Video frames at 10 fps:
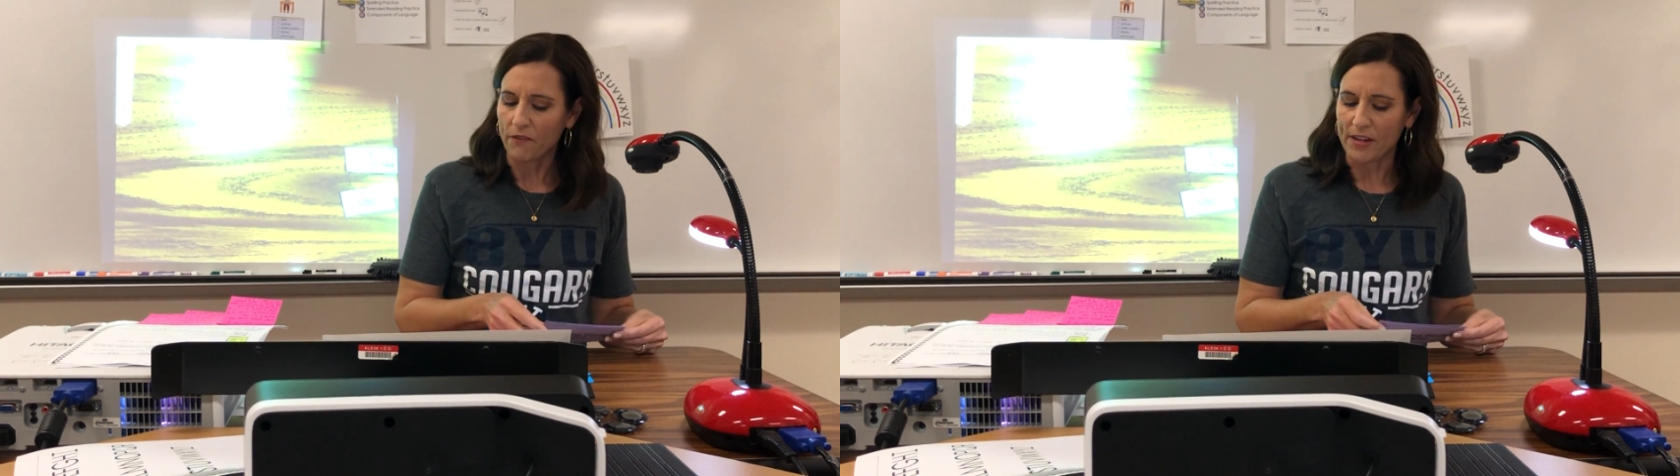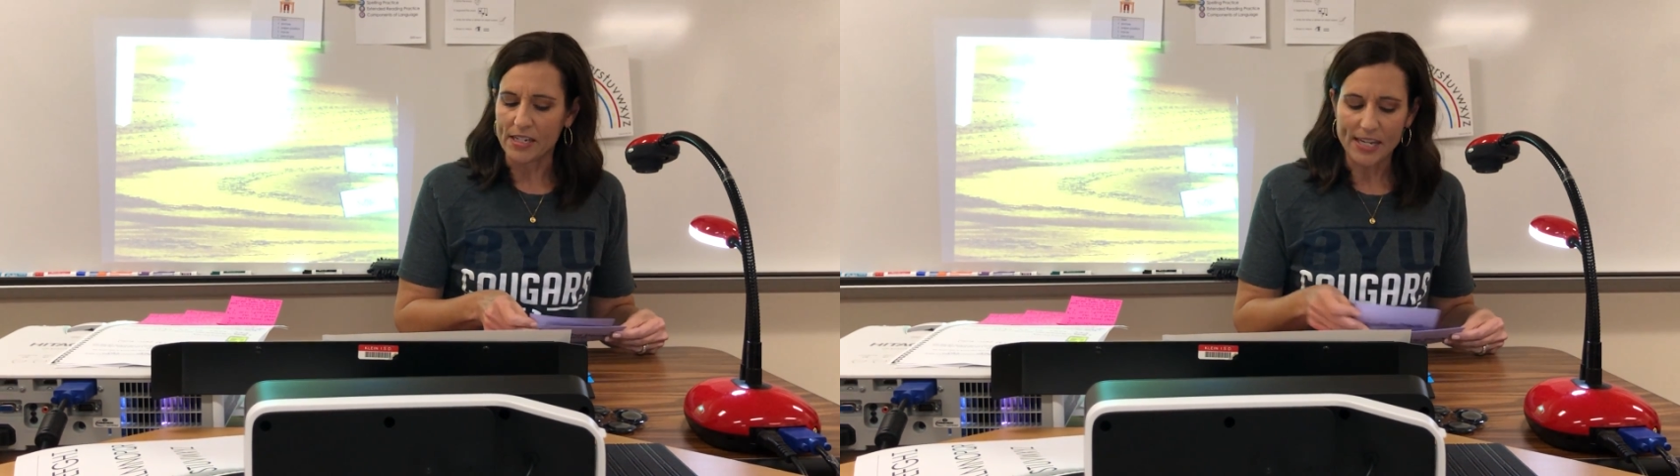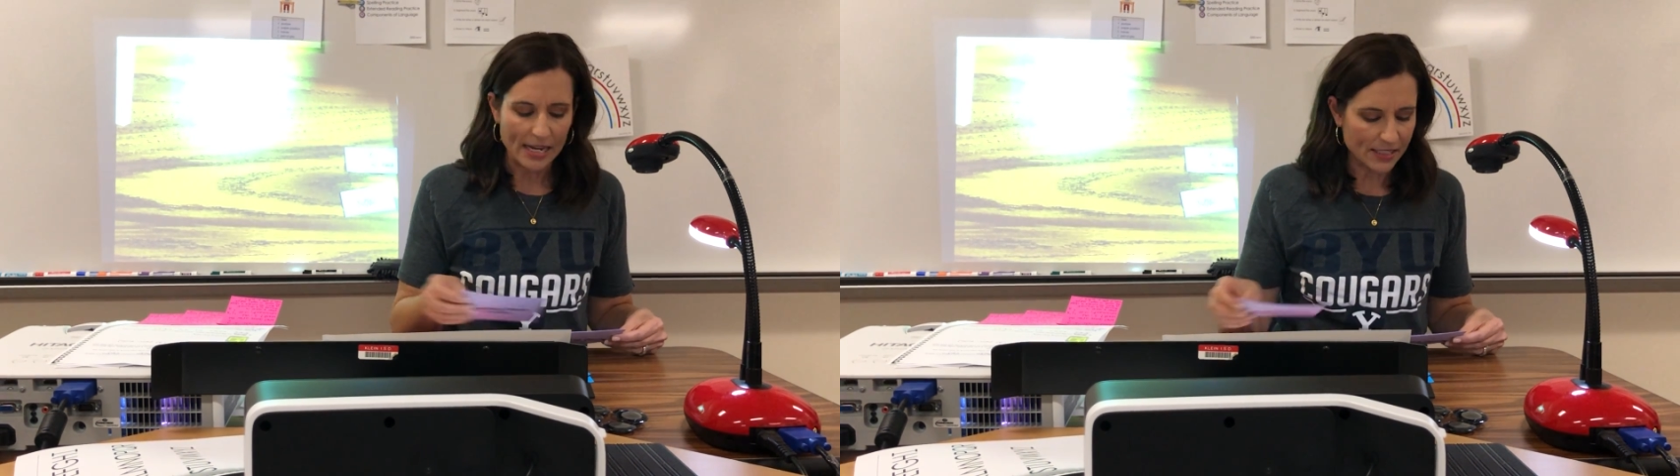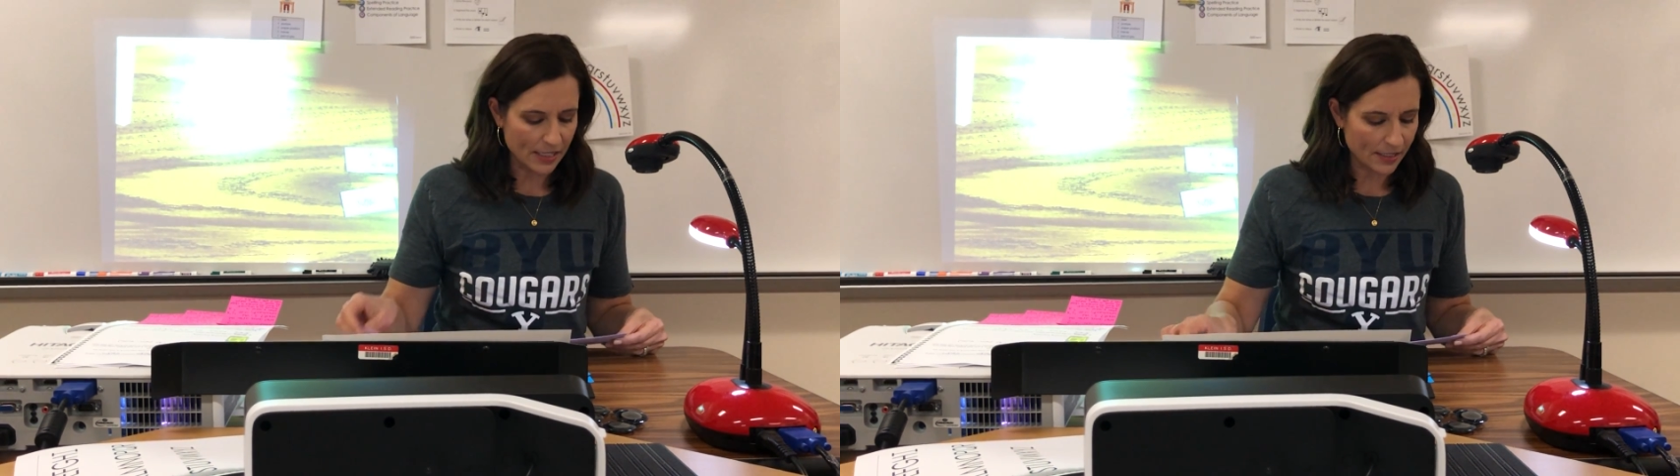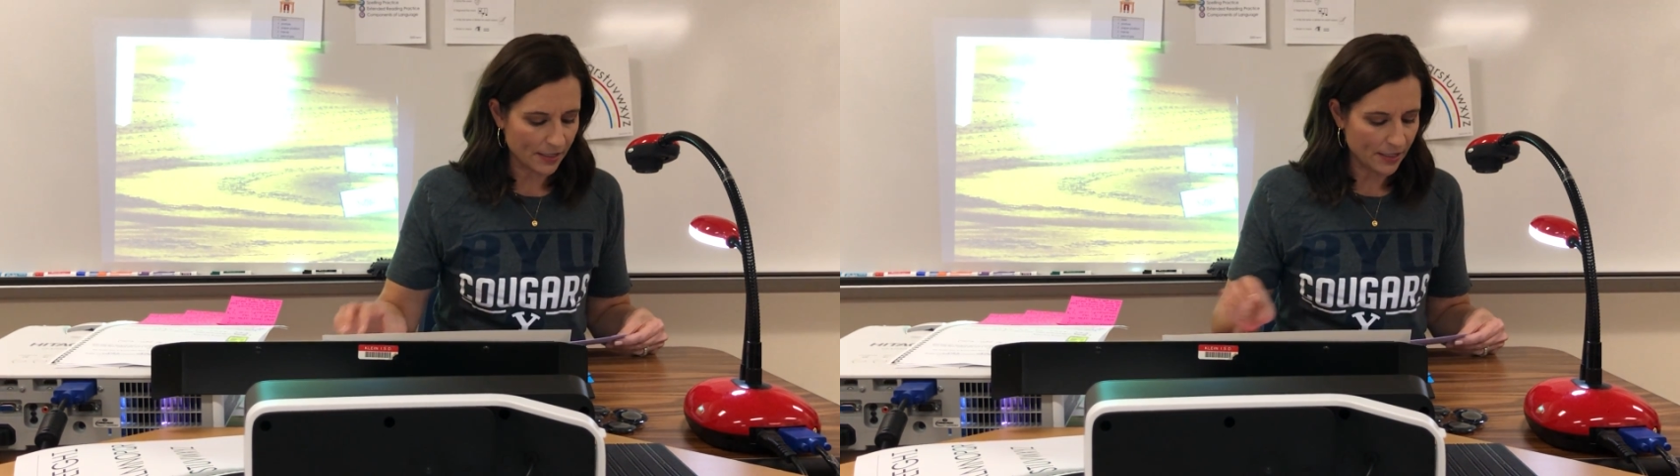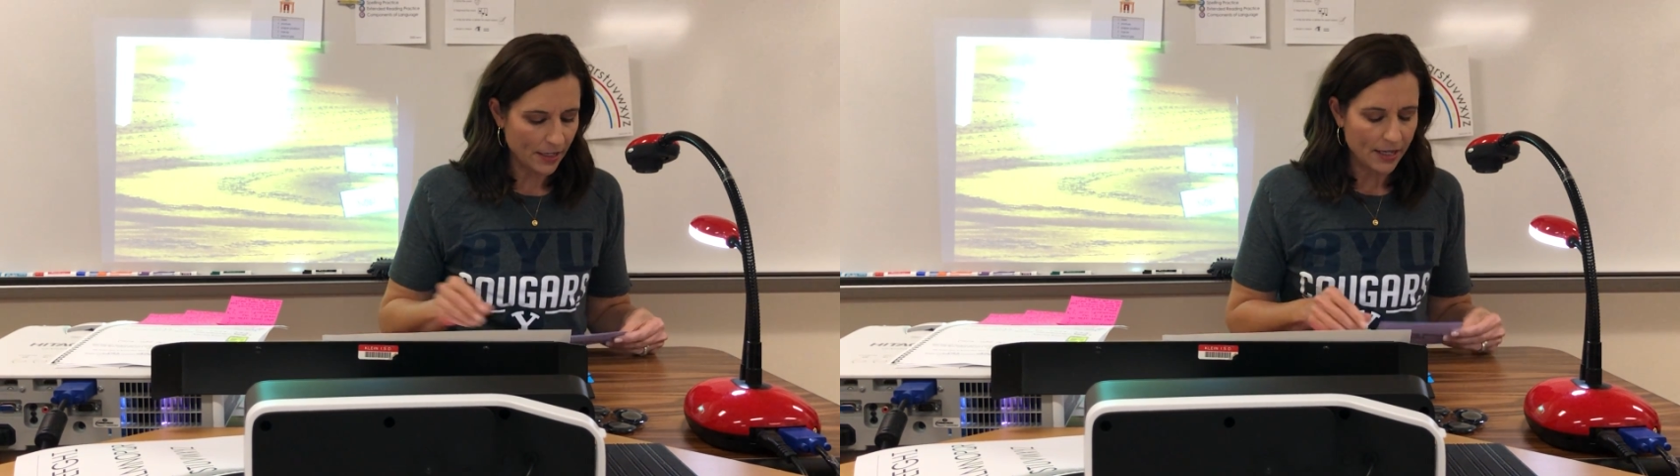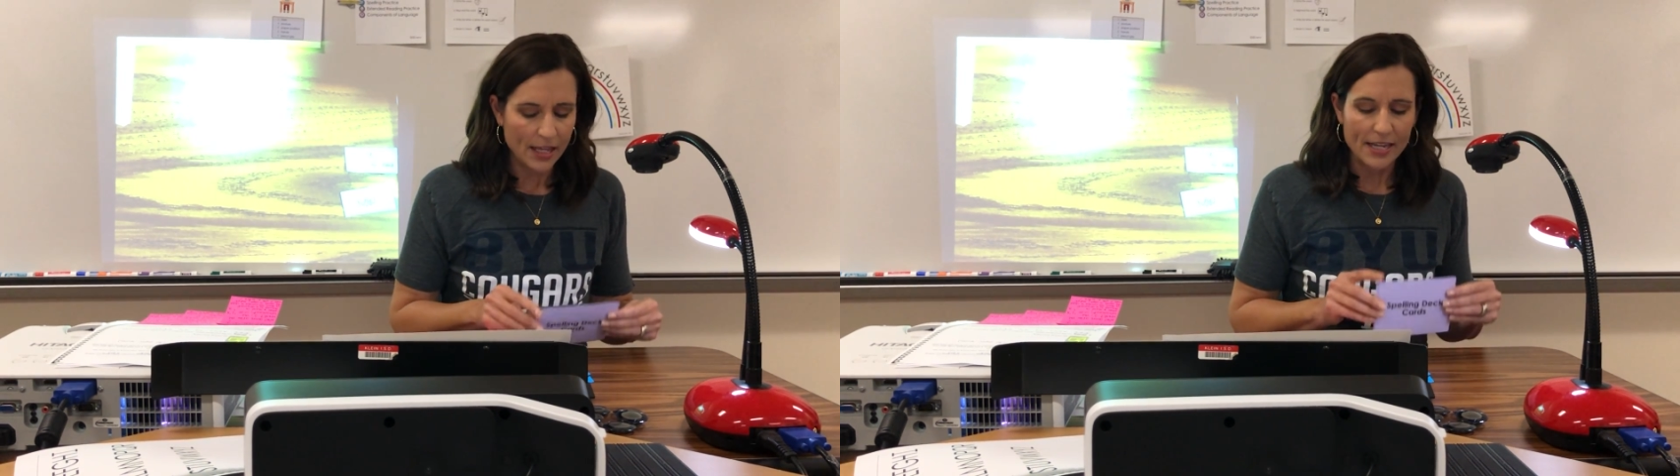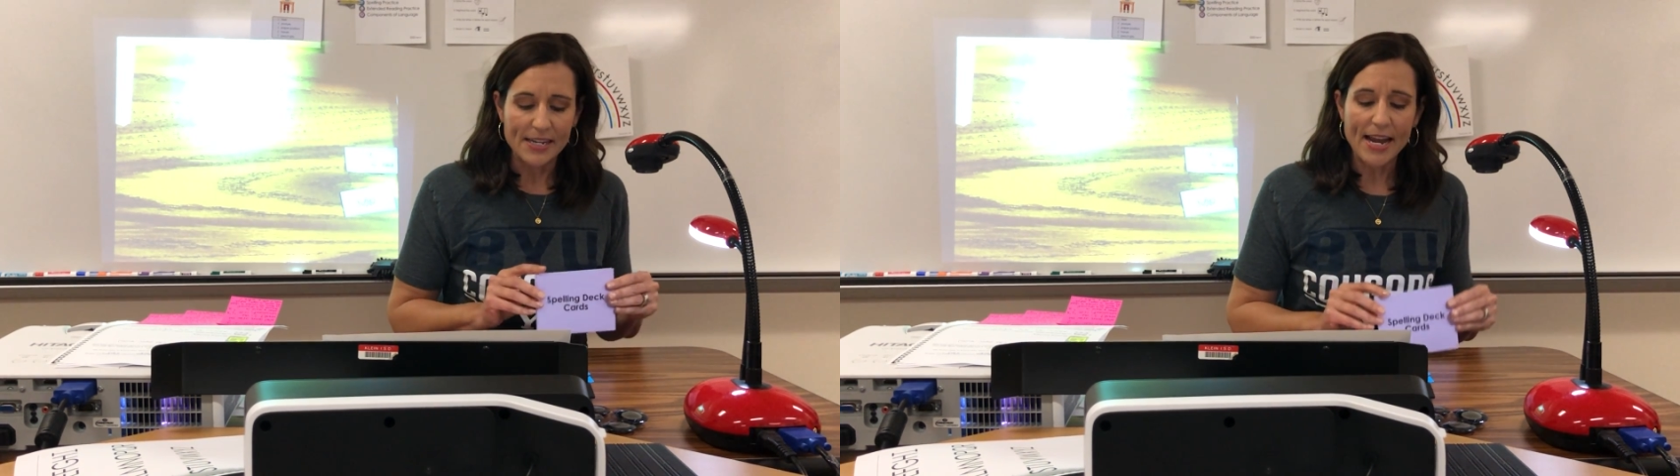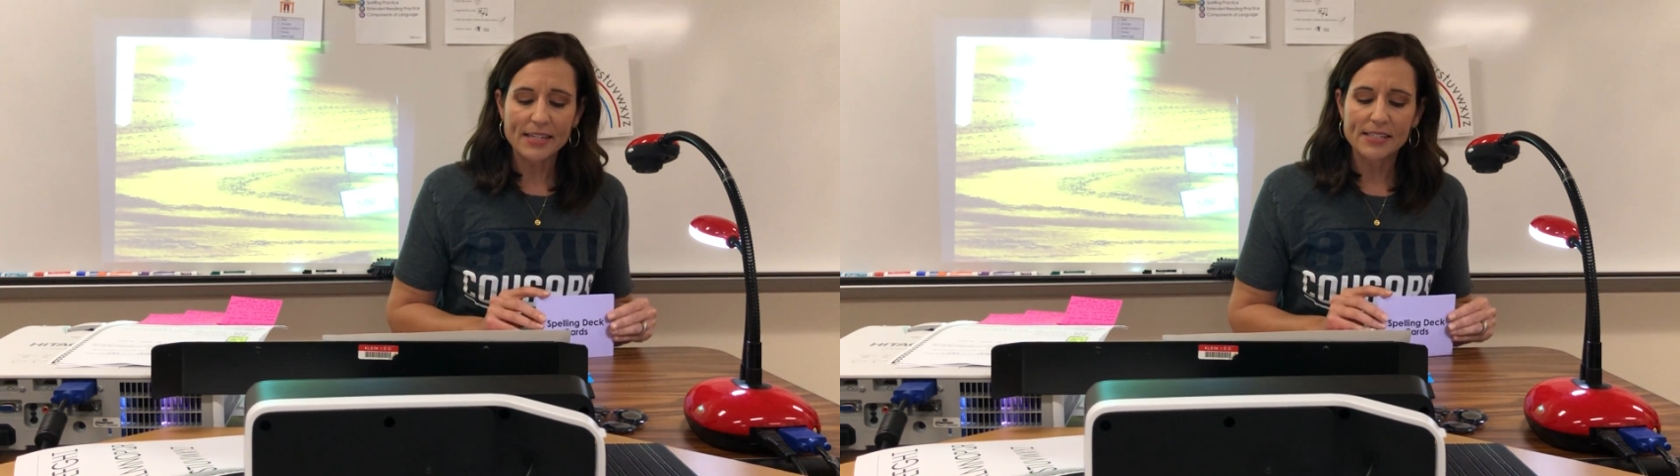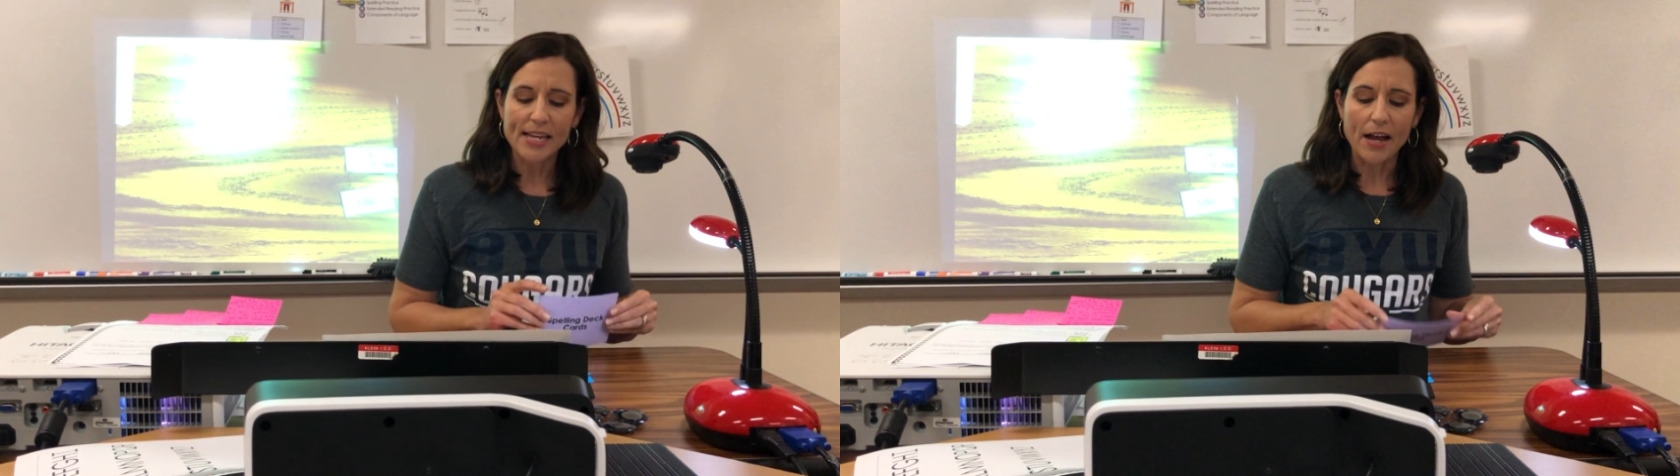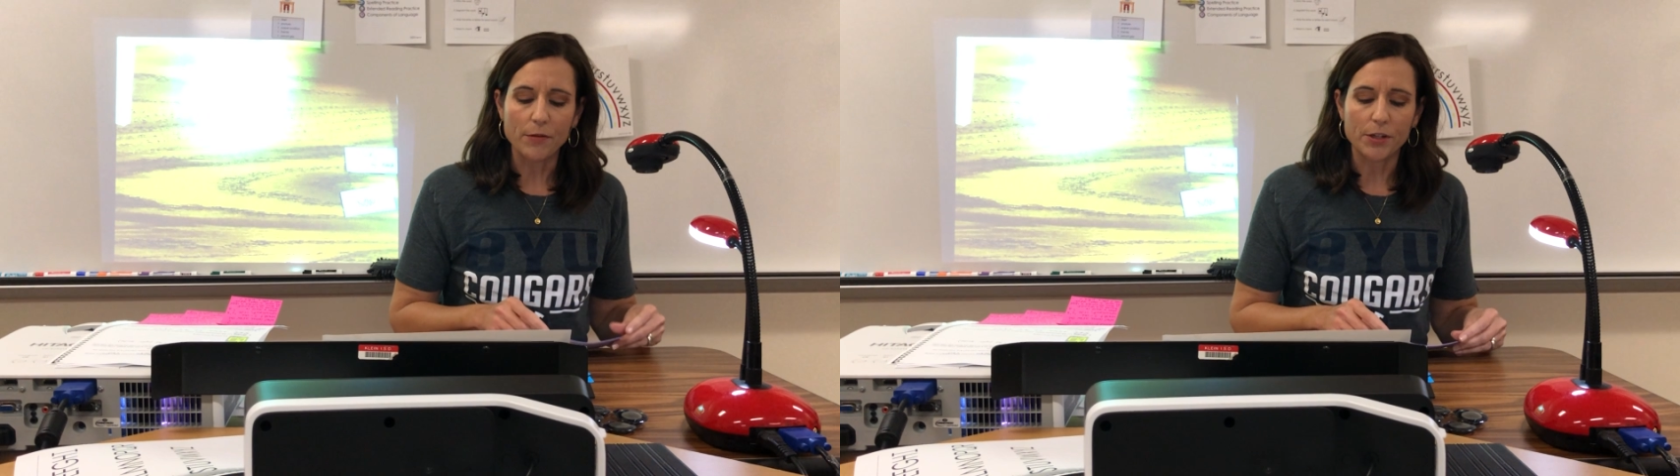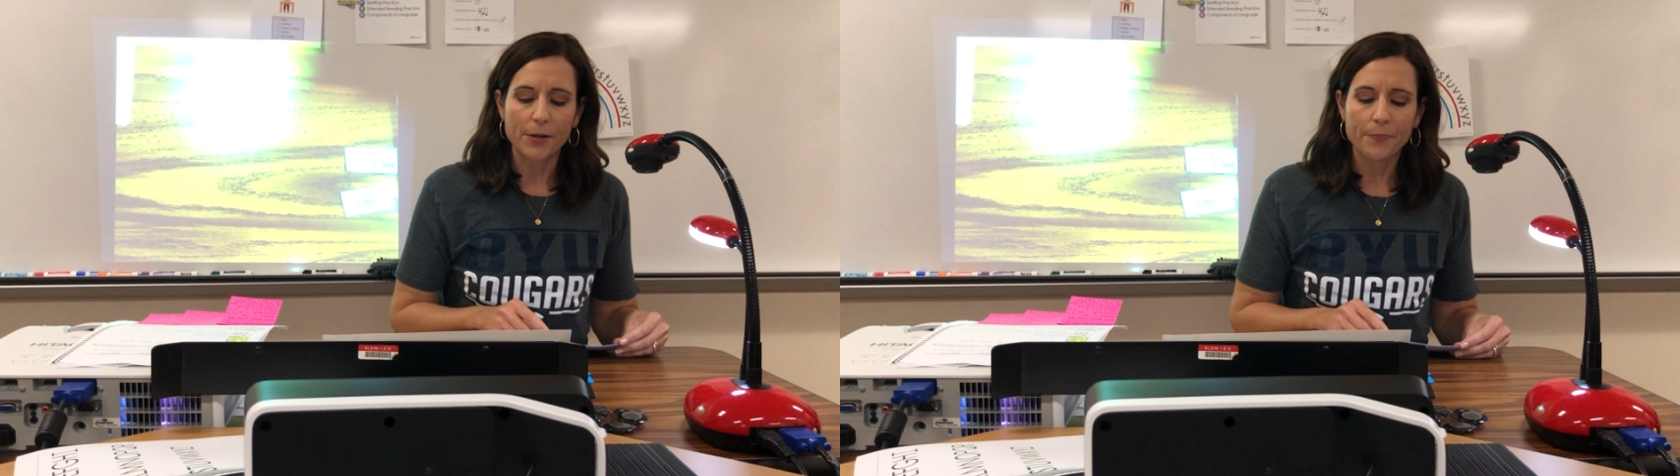Fantastic. Next sound.